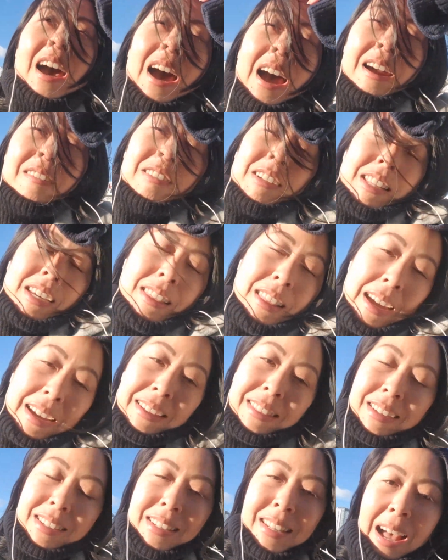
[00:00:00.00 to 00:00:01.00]
I really
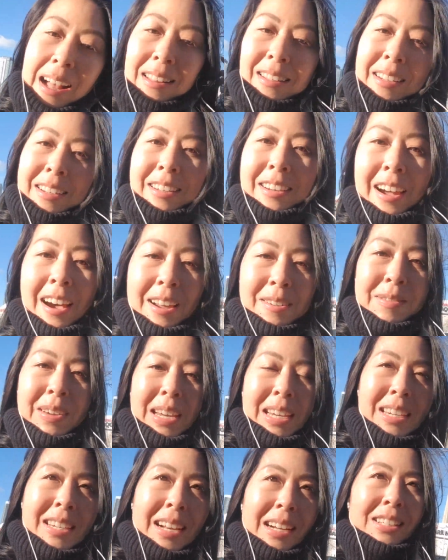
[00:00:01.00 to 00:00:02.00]
like the salad I
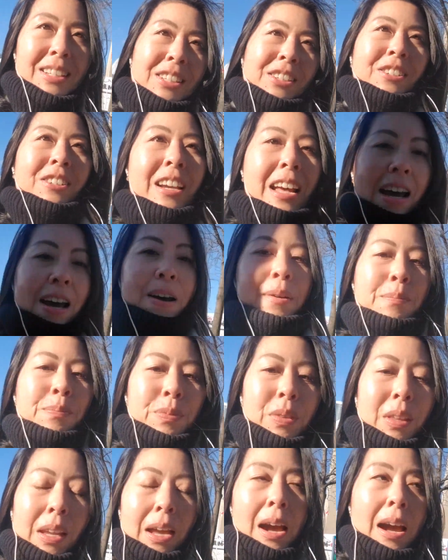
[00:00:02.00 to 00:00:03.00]
made yesterday.
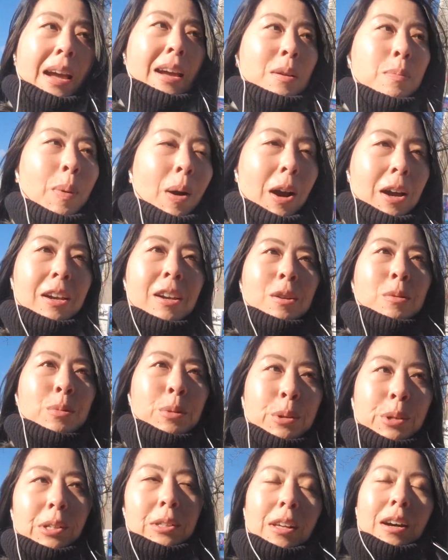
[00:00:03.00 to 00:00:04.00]
I had bought
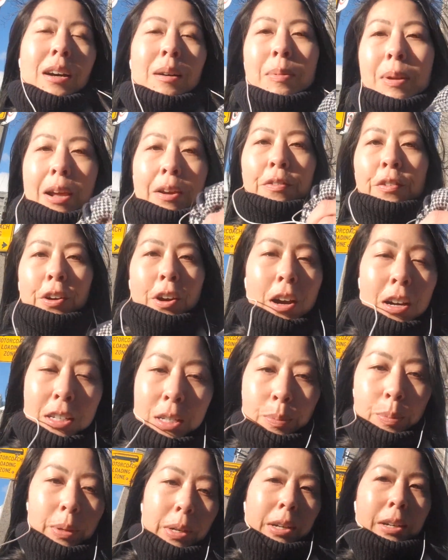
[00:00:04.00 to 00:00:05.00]
arugula, but I forgot to
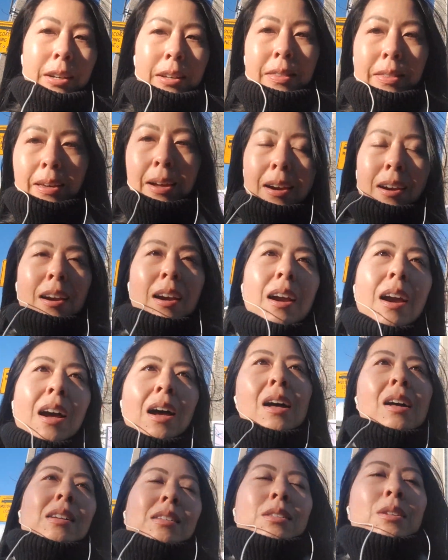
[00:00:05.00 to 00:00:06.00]
put it in there.
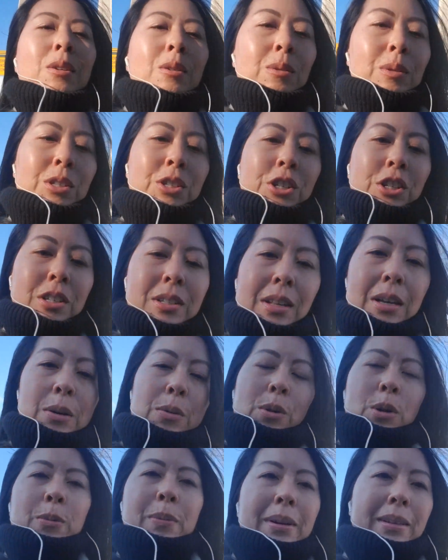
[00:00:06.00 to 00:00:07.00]
So it was just like
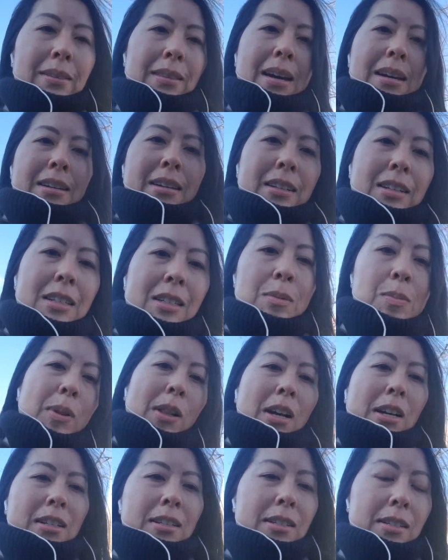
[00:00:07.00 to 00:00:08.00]
romaine lettuce
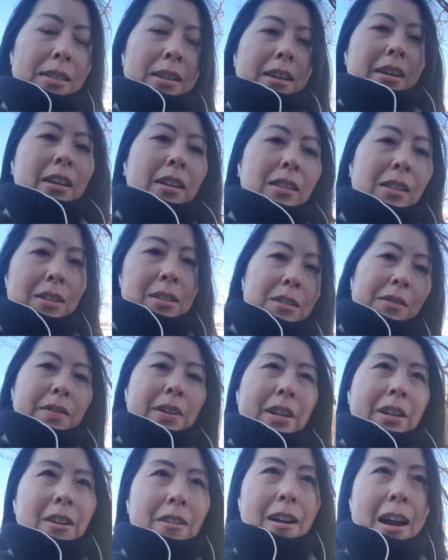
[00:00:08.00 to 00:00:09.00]
plus like a little
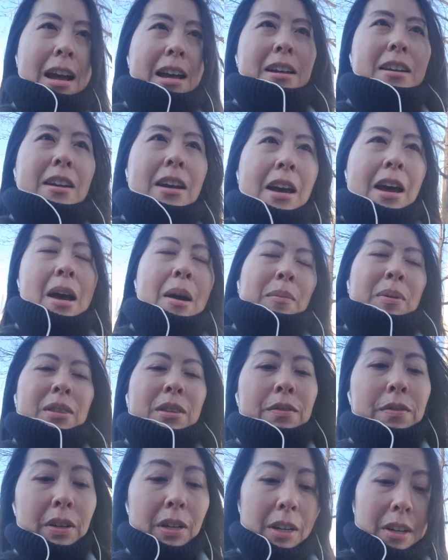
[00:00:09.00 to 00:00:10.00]
vinaigrette. But
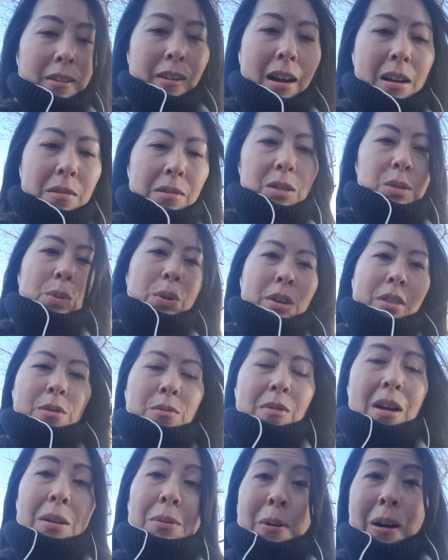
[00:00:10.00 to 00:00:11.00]
the vinaigrette was with
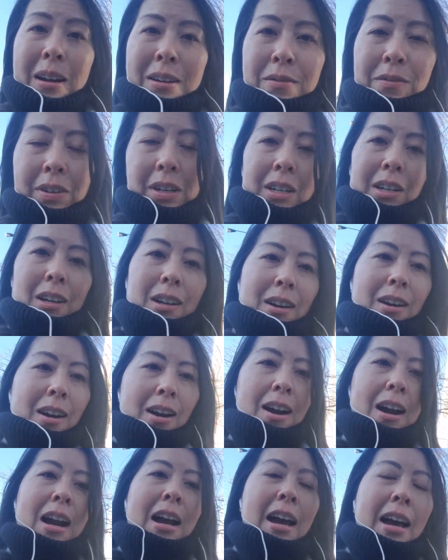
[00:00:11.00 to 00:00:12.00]
red wine
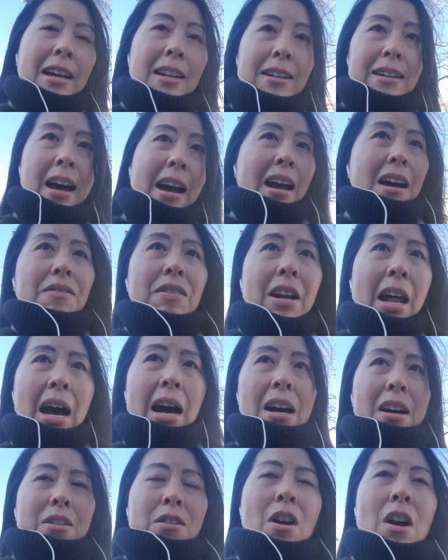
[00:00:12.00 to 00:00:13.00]
vinegar, and I haven't
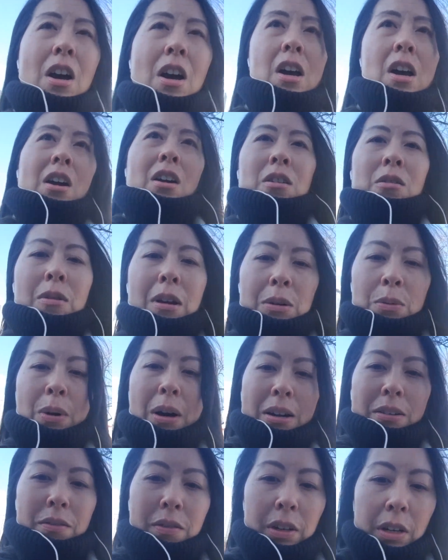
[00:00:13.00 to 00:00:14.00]
had red
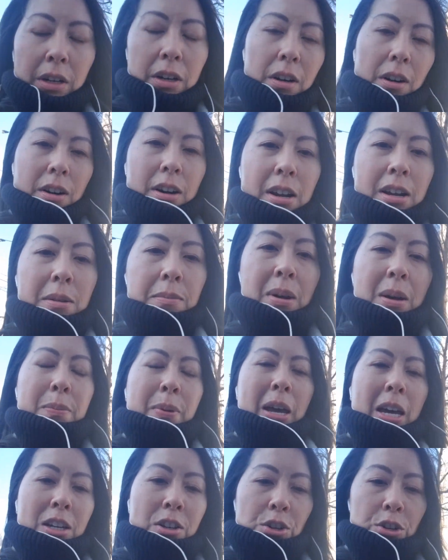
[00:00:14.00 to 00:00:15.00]
wine vinegar in my
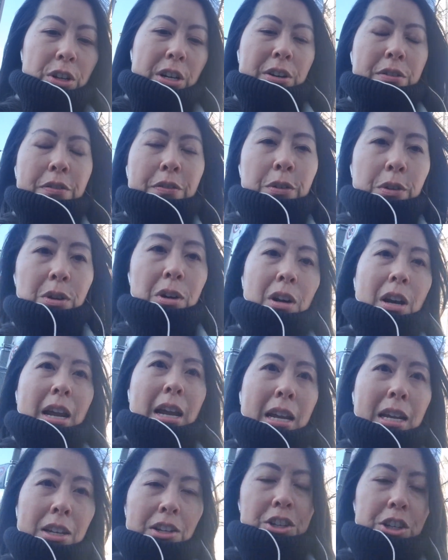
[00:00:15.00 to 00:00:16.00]
pantry for
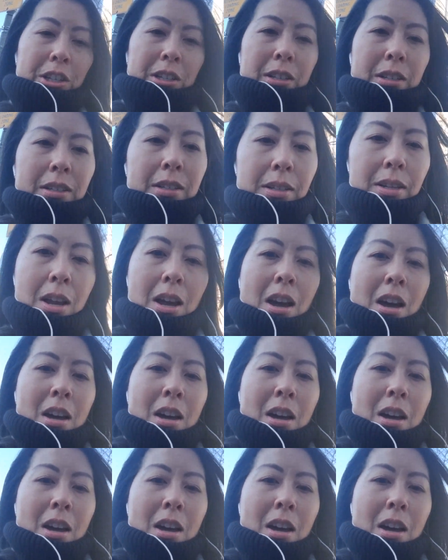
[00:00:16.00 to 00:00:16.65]
ages.